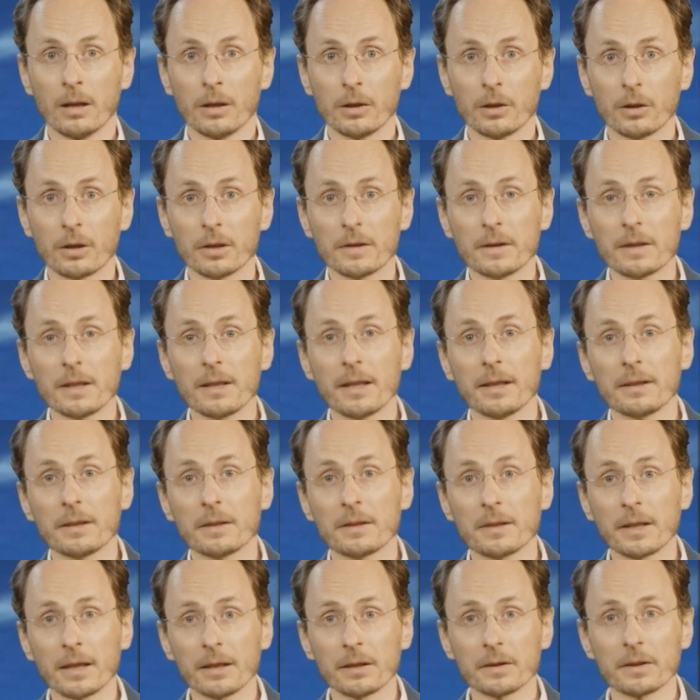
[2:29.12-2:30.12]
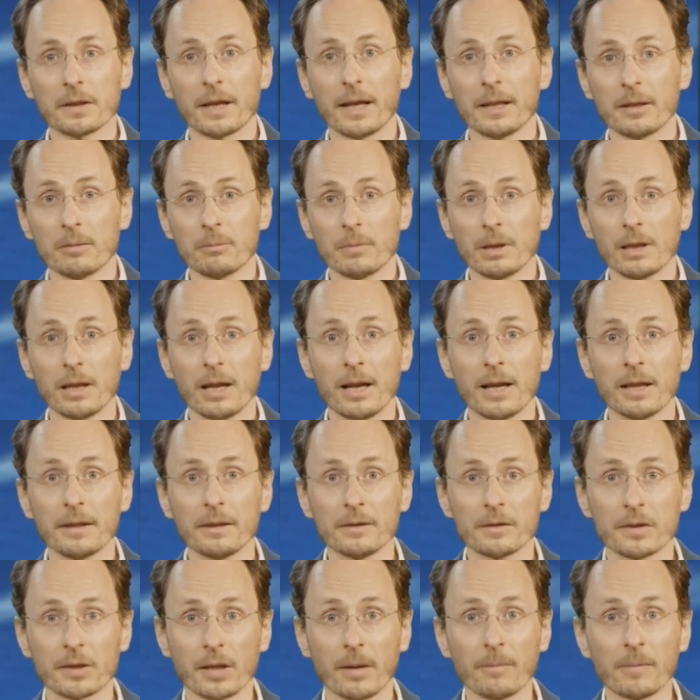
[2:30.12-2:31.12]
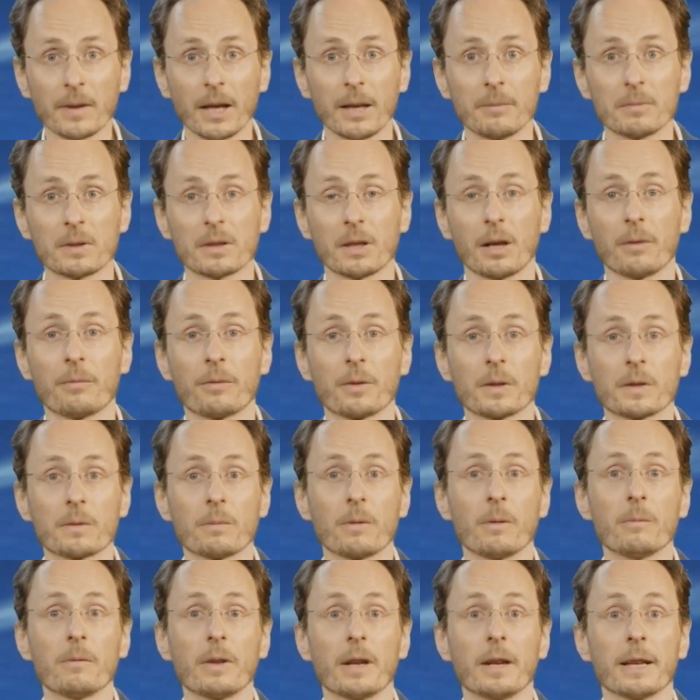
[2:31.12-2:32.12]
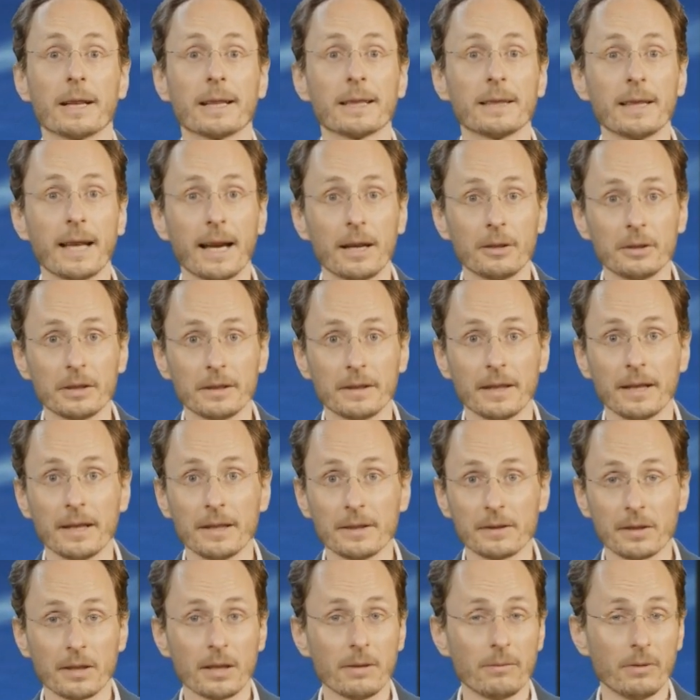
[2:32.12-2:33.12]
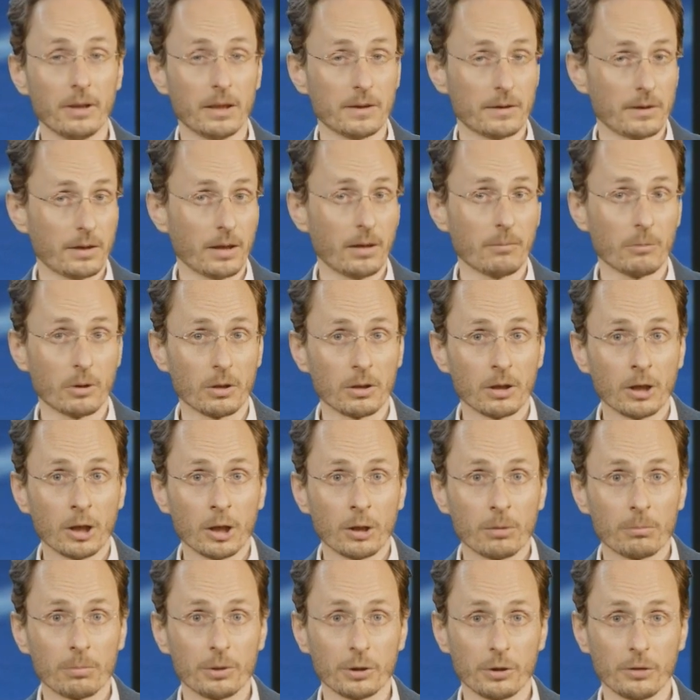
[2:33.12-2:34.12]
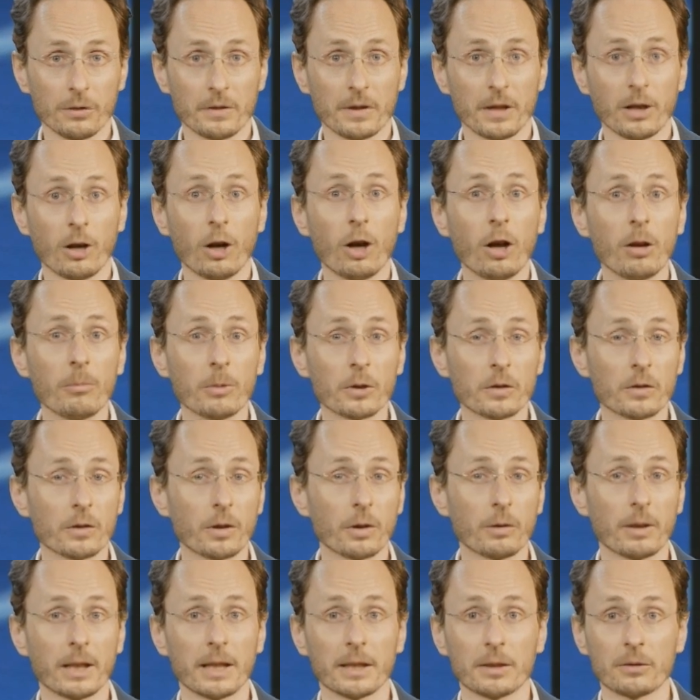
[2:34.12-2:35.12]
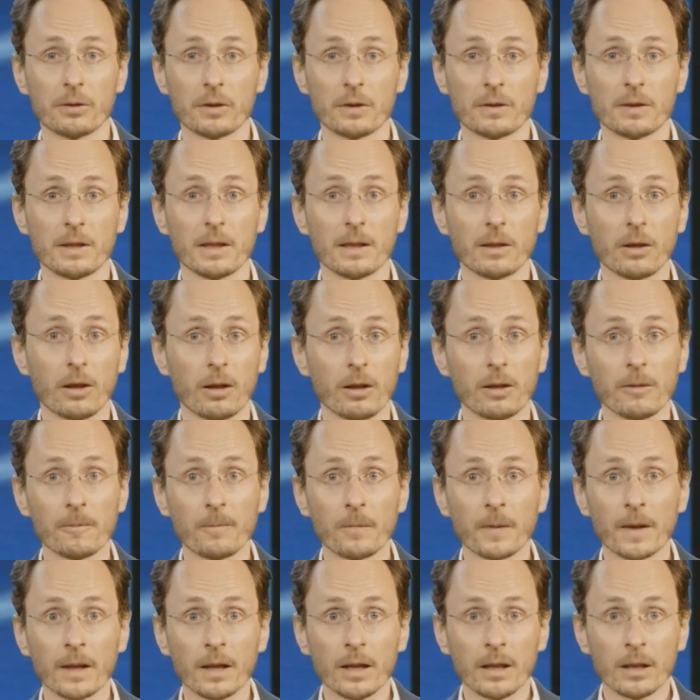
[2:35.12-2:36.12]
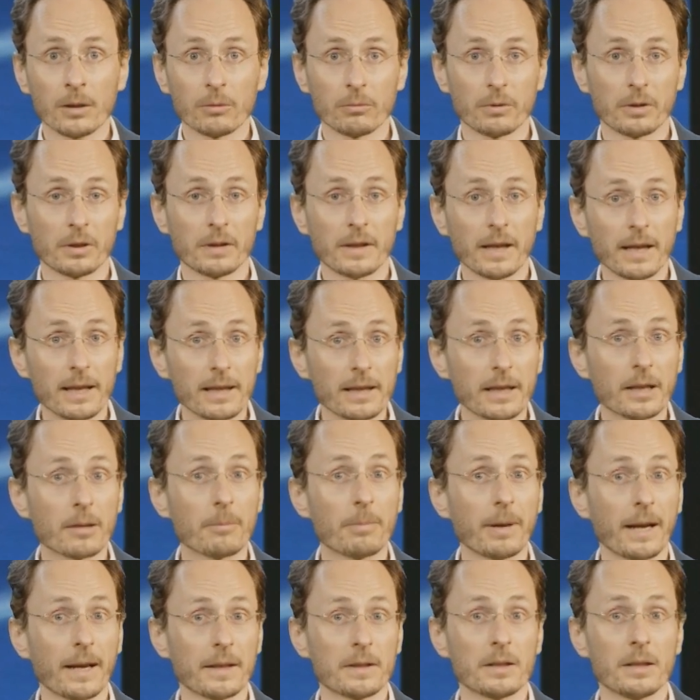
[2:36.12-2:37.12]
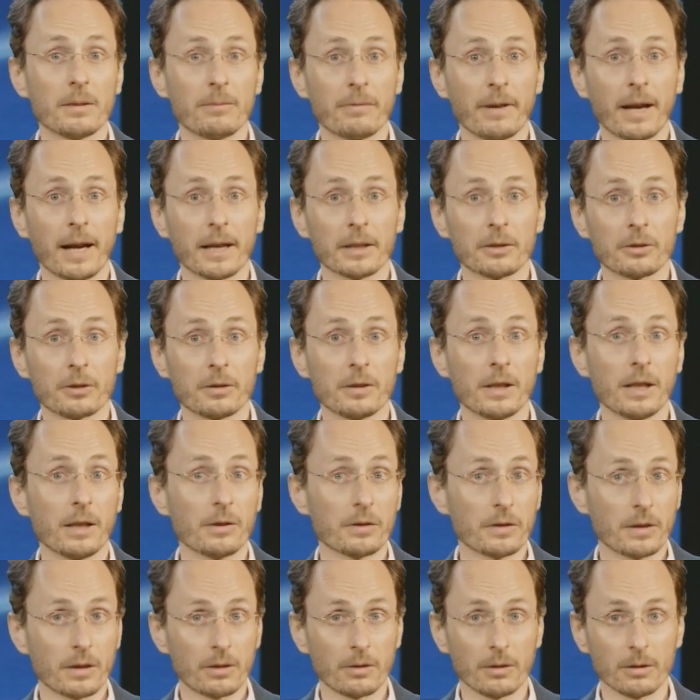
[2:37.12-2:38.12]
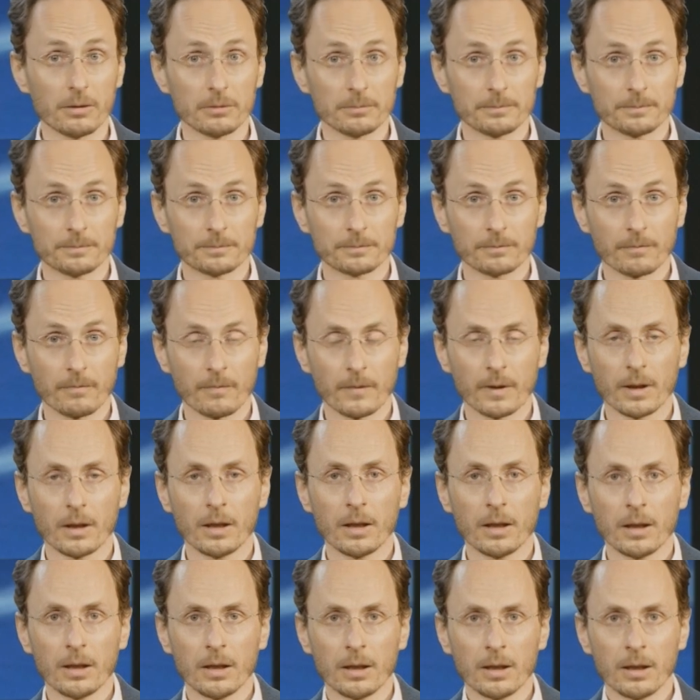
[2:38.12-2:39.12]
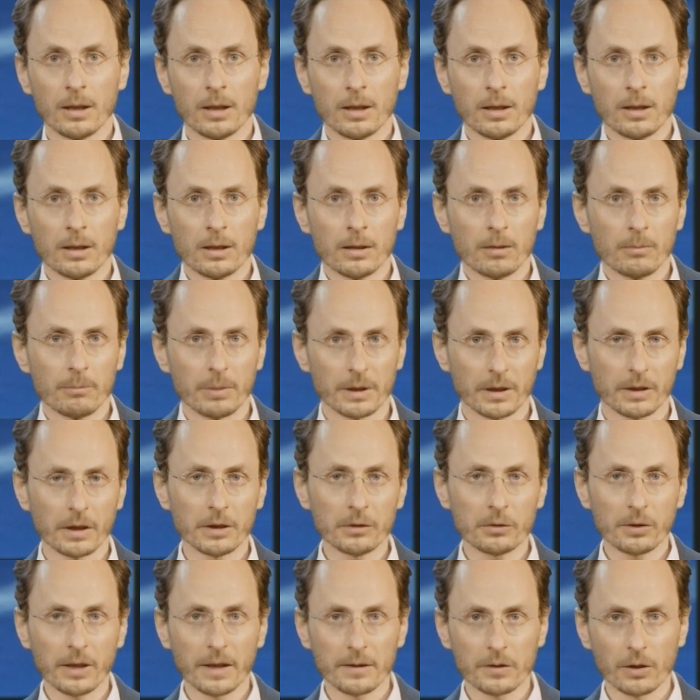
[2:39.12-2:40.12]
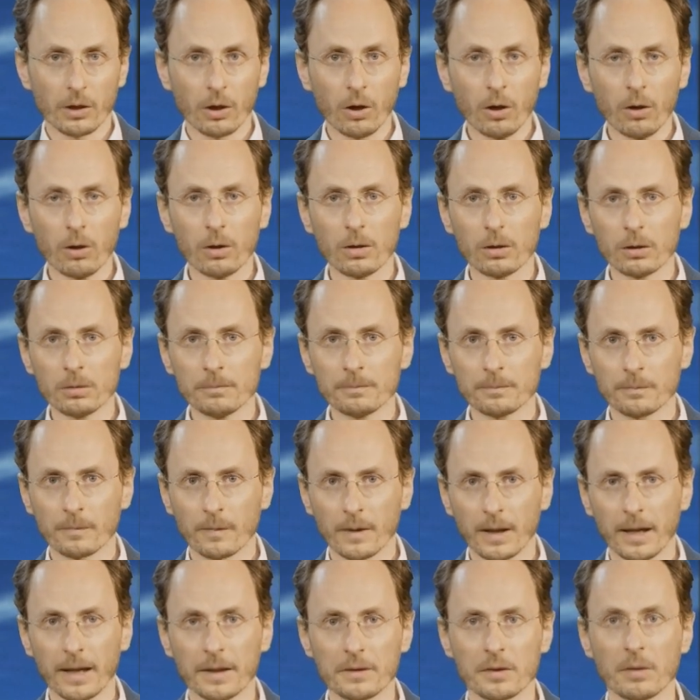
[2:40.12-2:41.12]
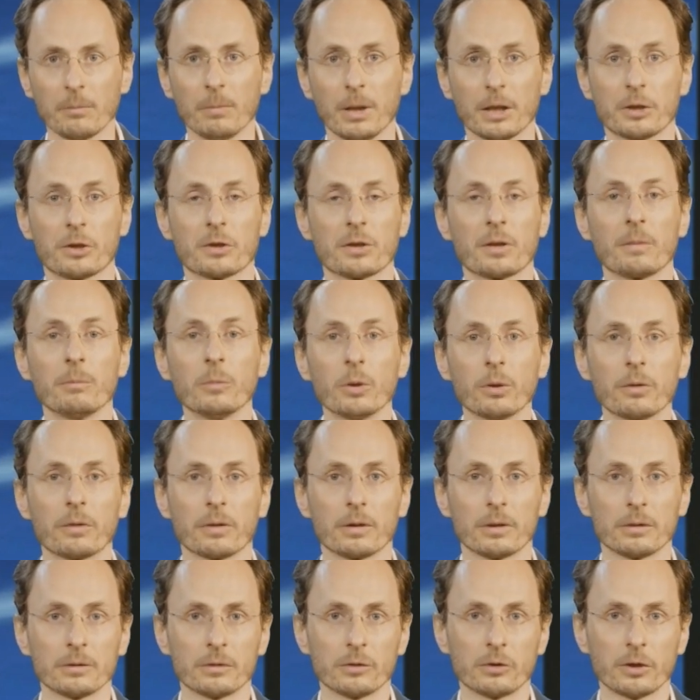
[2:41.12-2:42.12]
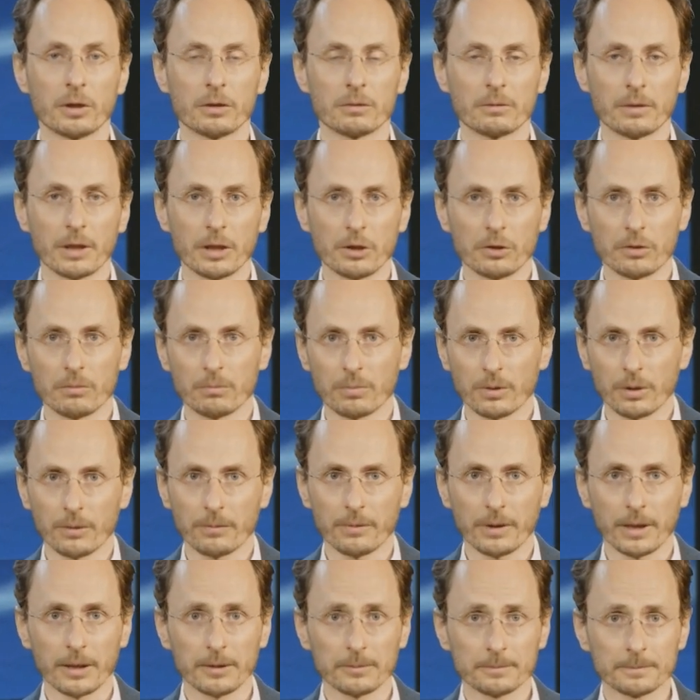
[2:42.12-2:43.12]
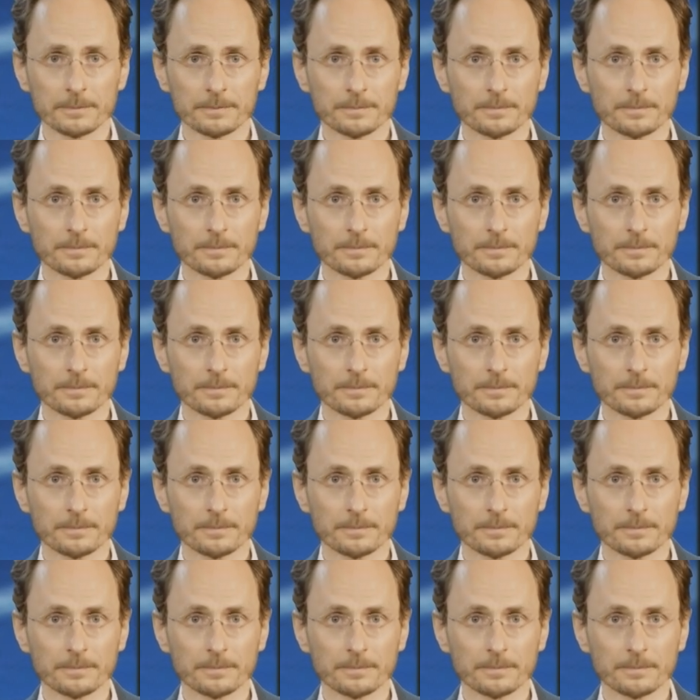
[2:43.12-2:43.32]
You can see that the single site in Milan sometimes suffers from very cloudy days, even in summer, producing almost no electricity at all, with a daily capacity factor near zero. But the country as a whole has a much smoother generation profile.